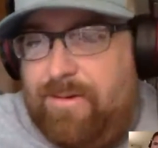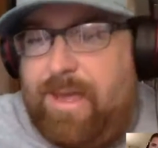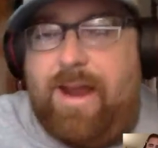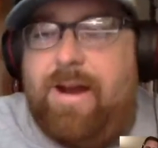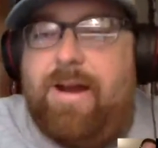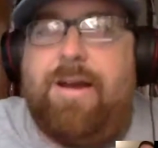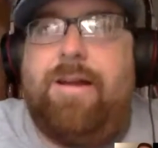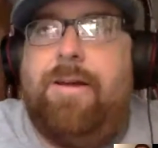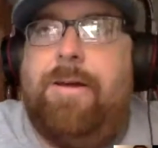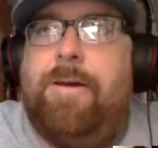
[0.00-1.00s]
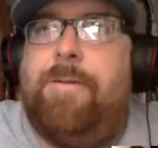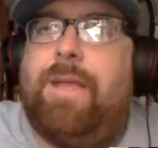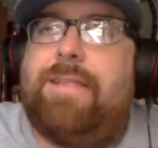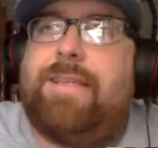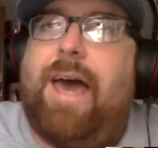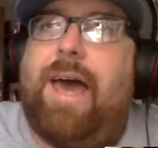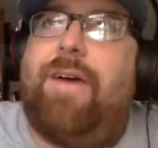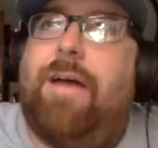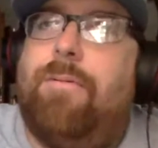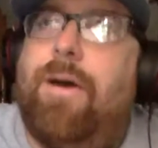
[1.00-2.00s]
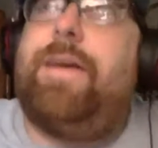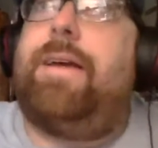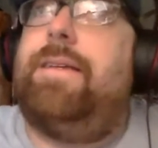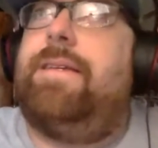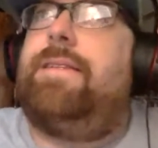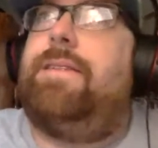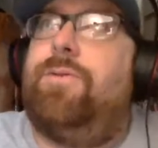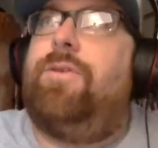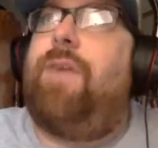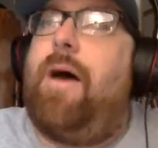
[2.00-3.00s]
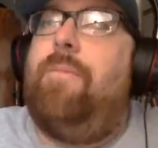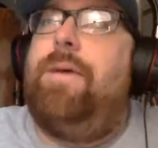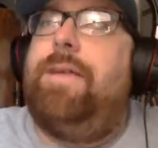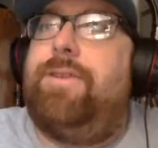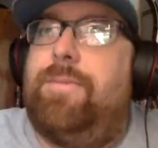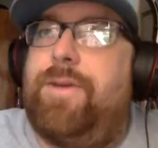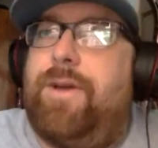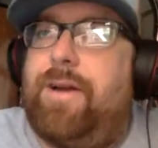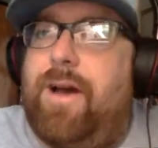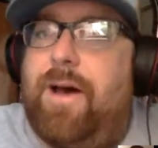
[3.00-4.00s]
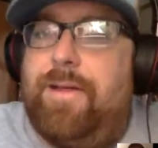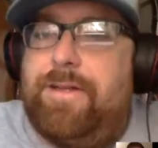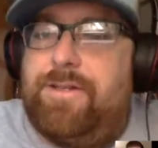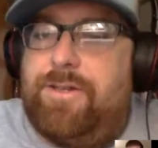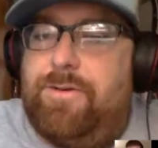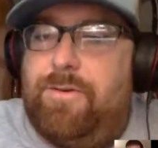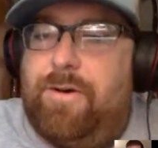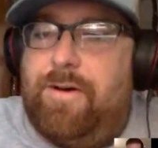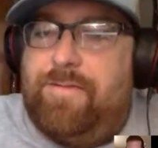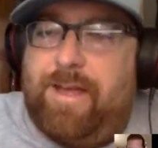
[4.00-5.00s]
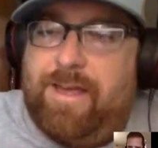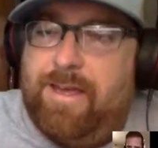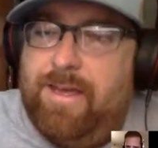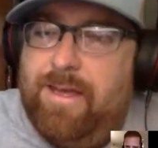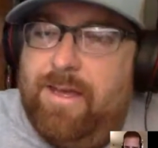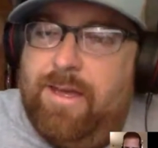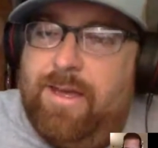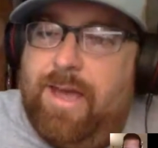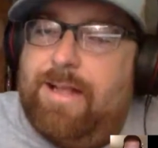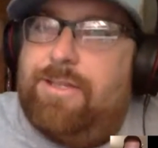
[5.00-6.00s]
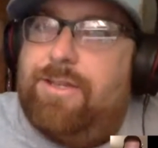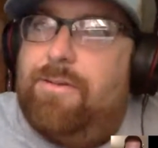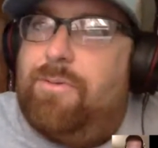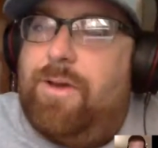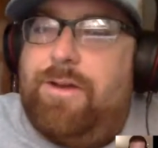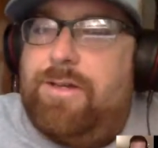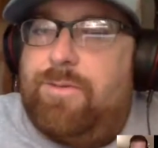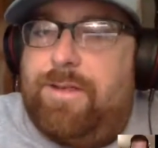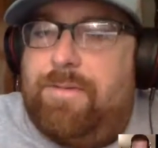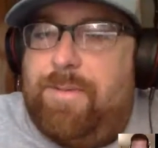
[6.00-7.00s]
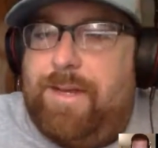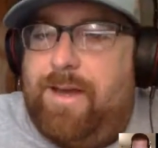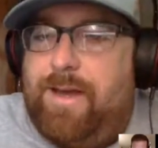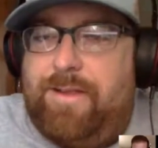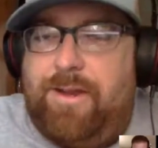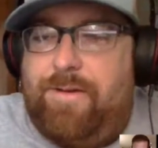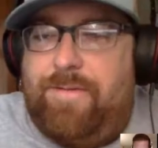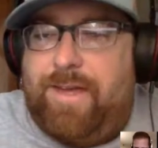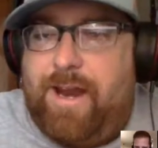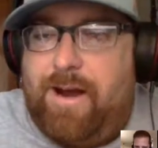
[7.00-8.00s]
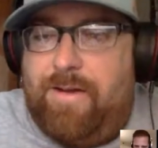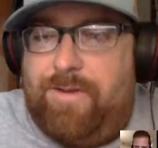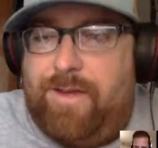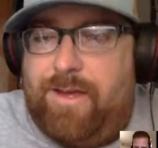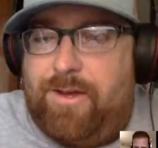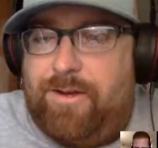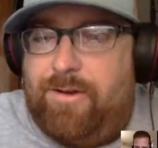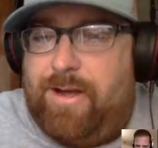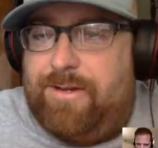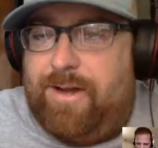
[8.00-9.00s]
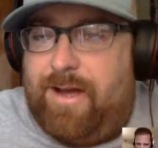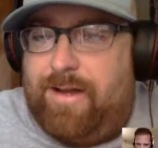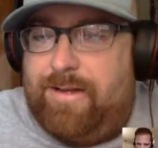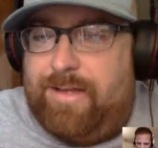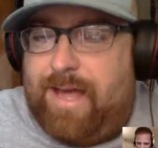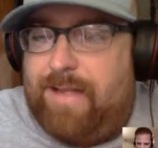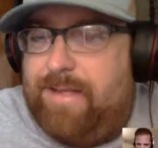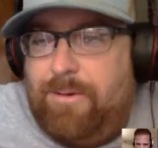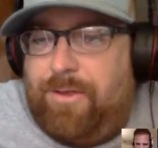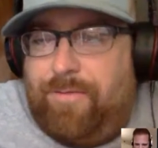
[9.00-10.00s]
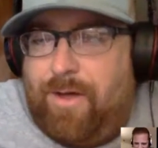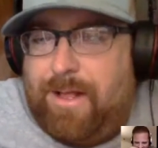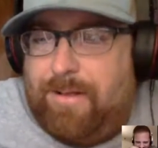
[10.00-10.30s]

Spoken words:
care. It's kind of ironic because it's sort of how midterms are in college too. Of like, at a certain point, you just want them to be done. You don't even care if you get good grades or not. It's like, I'll deal with the fallout